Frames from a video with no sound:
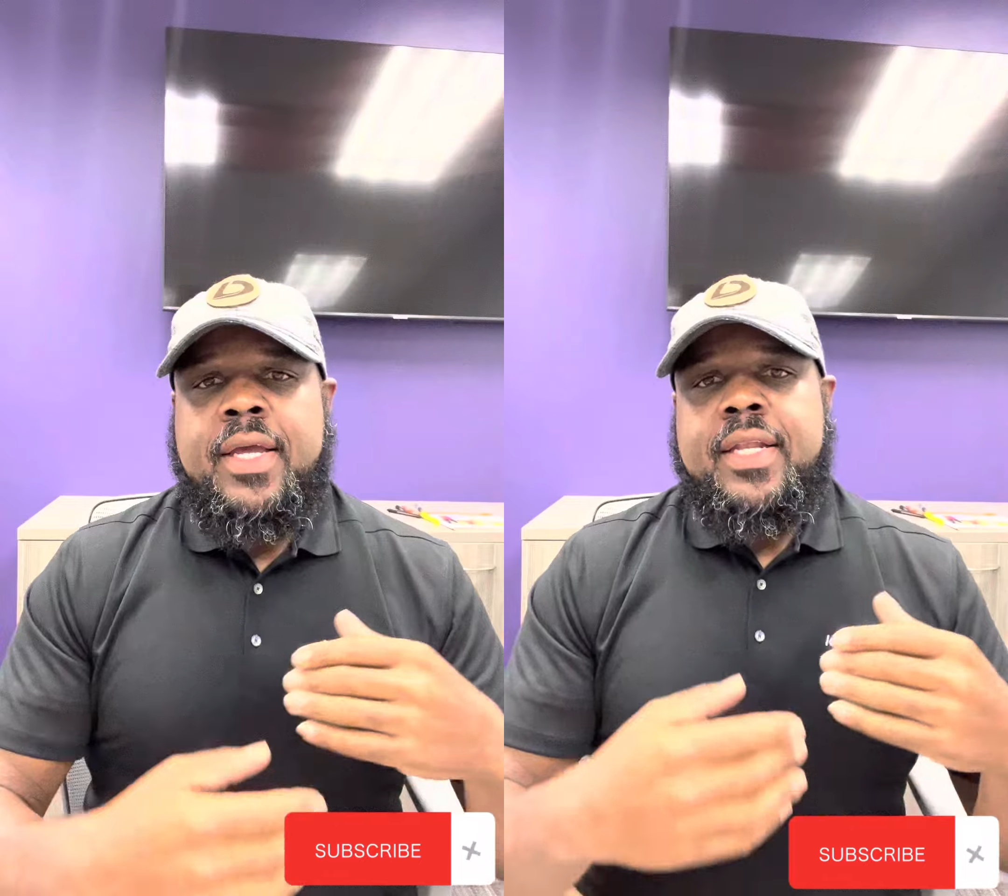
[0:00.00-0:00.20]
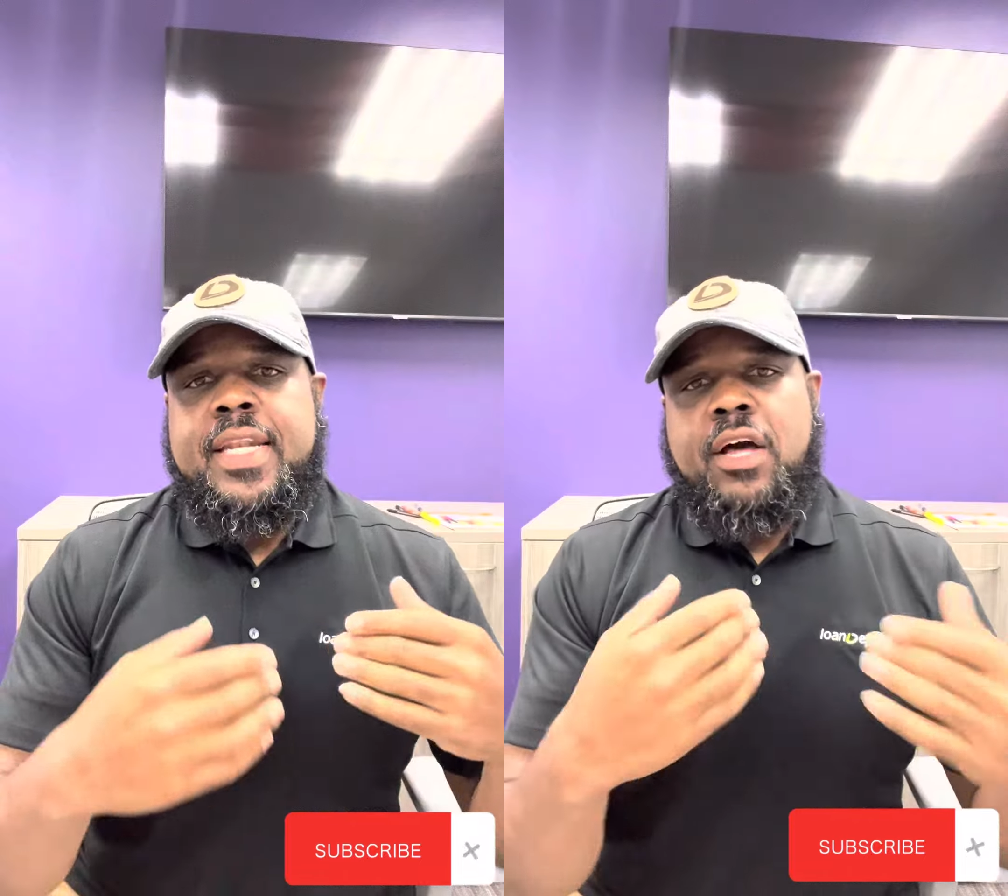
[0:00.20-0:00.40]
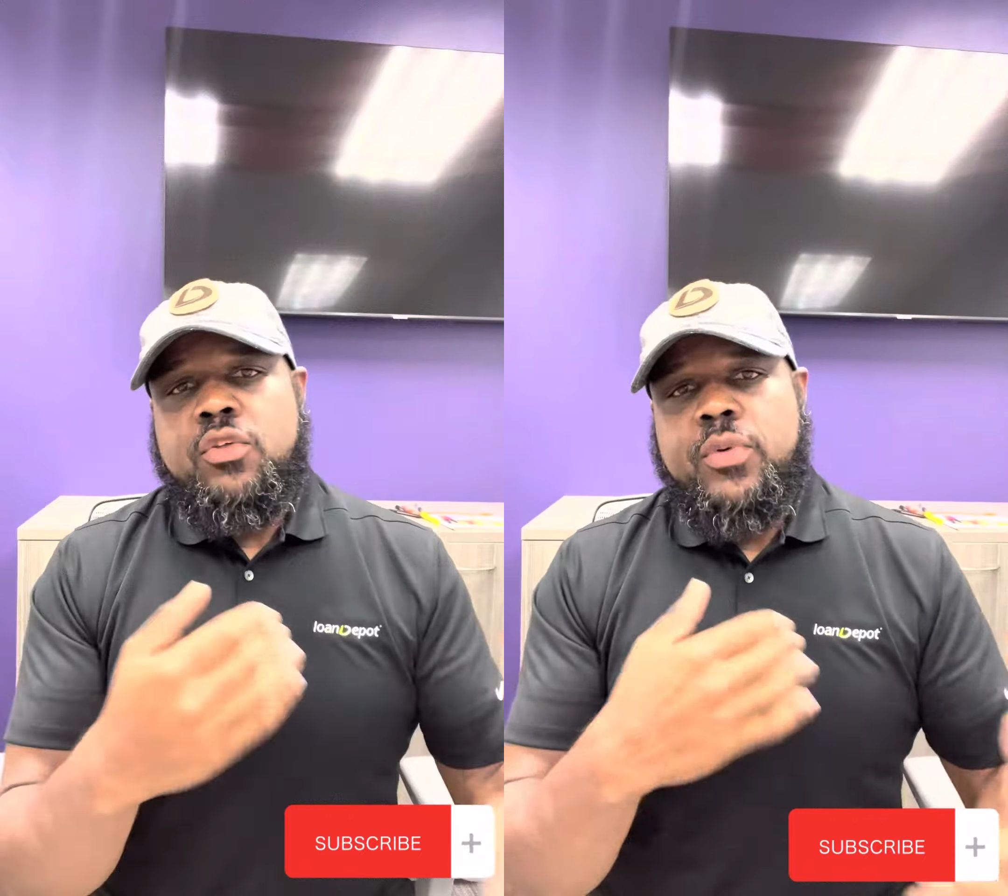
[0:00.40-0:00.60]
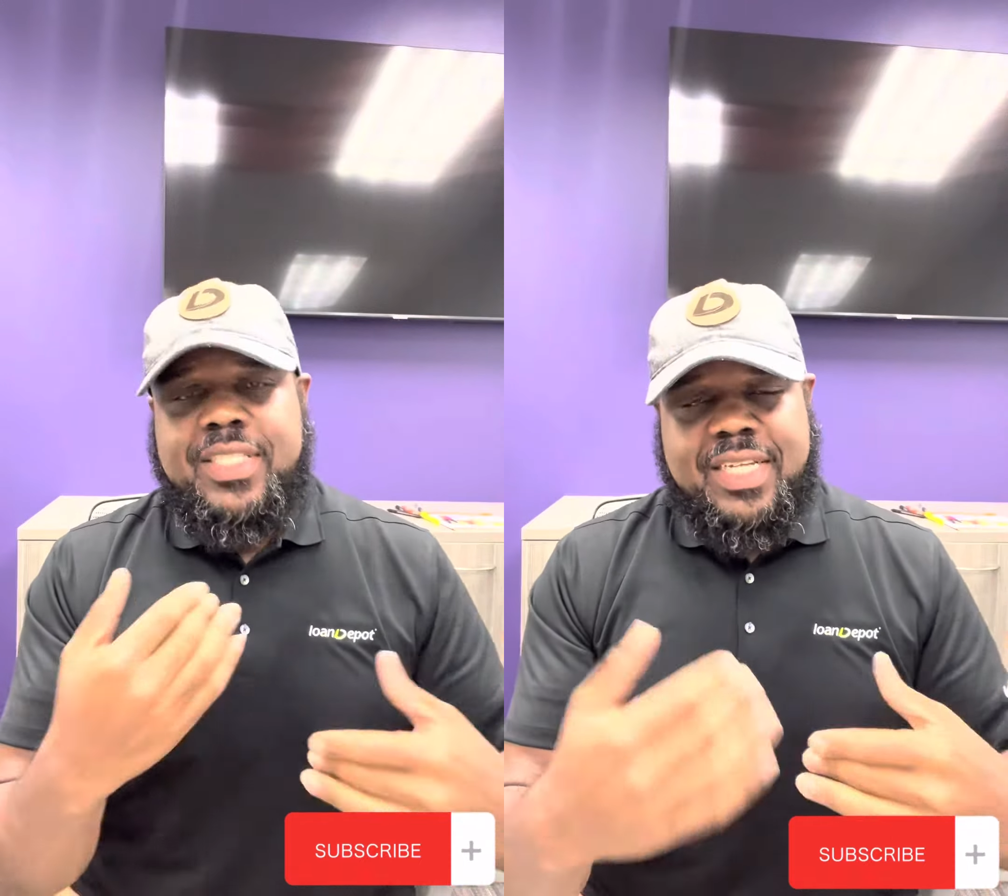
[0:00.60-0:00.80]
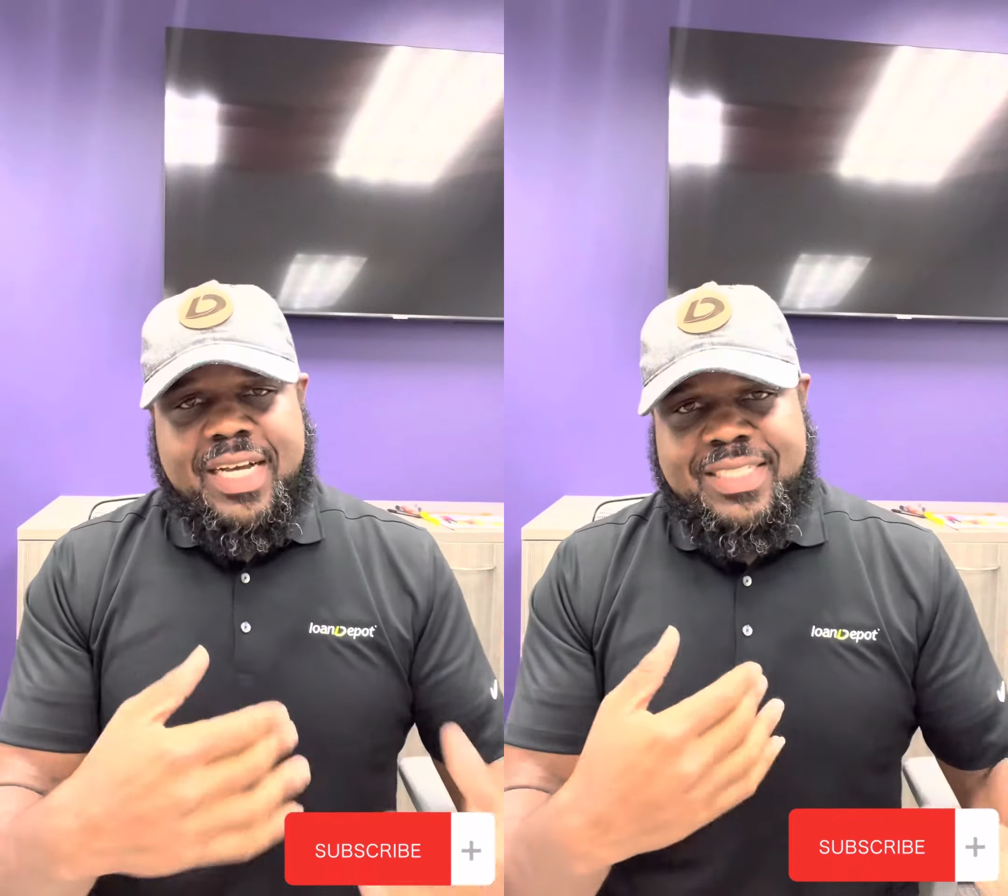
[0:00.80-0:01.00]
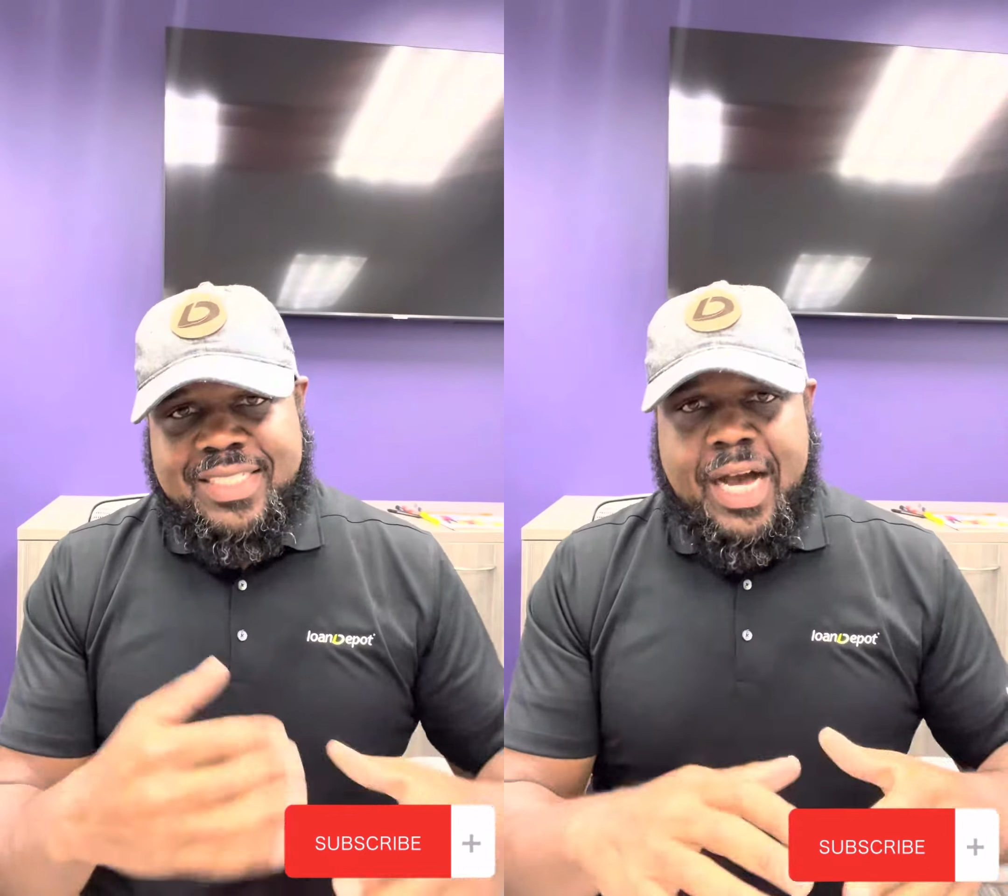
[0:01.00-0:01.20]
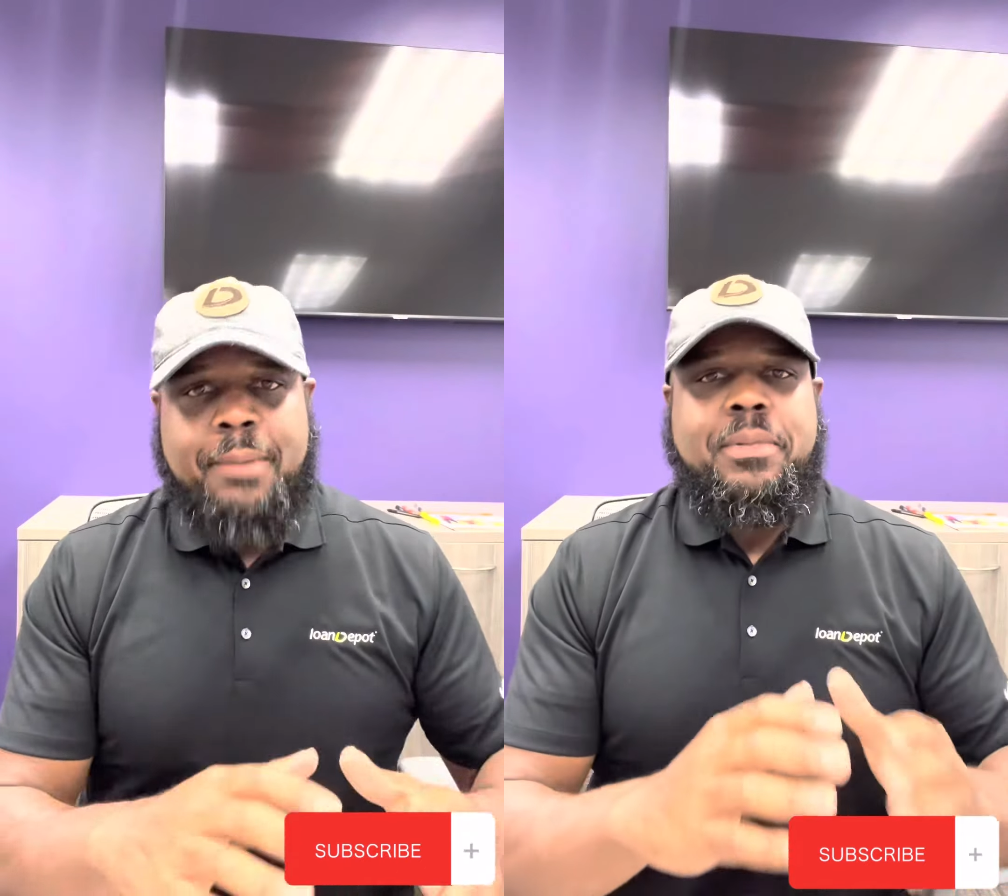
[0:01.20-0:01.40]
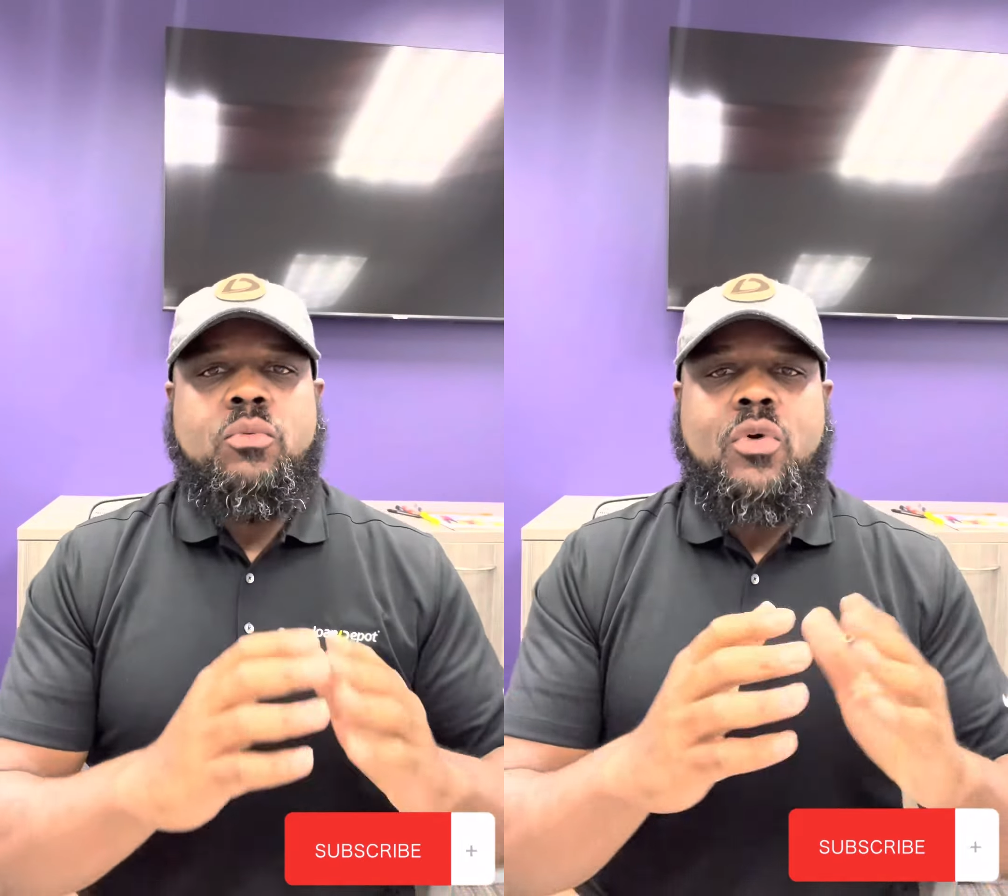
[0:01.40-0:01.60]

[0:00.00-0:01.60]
Now, the reason I stop and